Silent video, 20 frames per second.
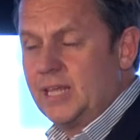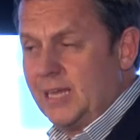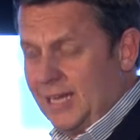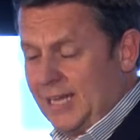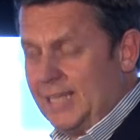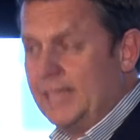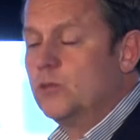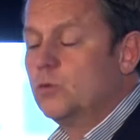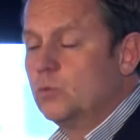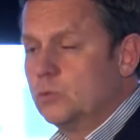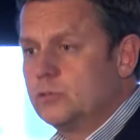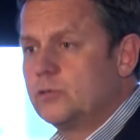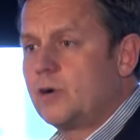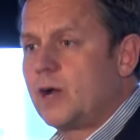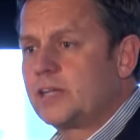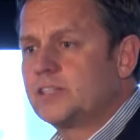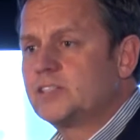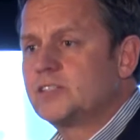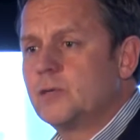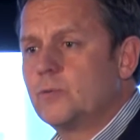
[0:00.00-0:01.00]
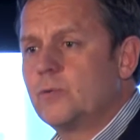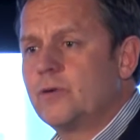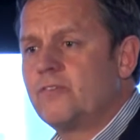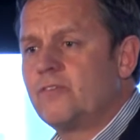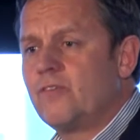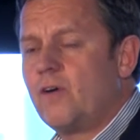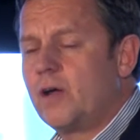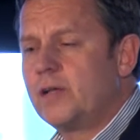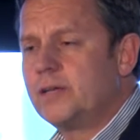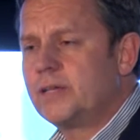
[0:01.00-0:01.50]
illegal drugs that we're
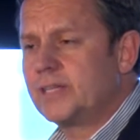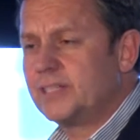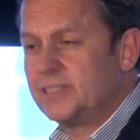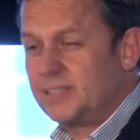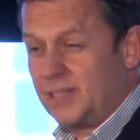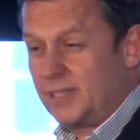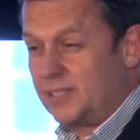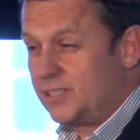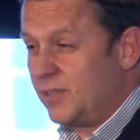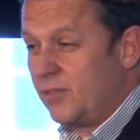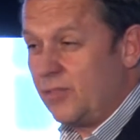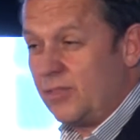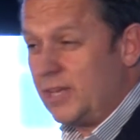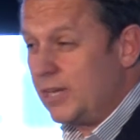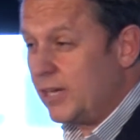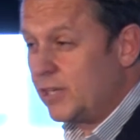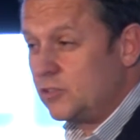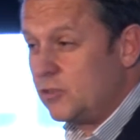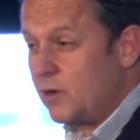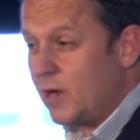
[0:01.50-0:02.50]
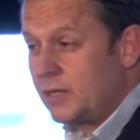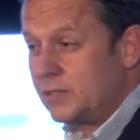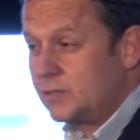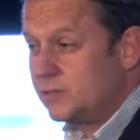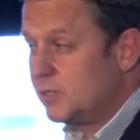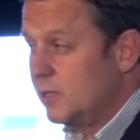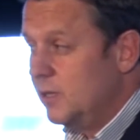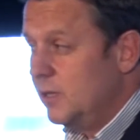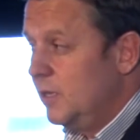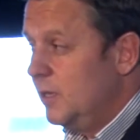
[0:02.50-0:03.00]
finding, it's the synthetic
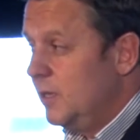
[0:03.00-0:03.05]
drugs.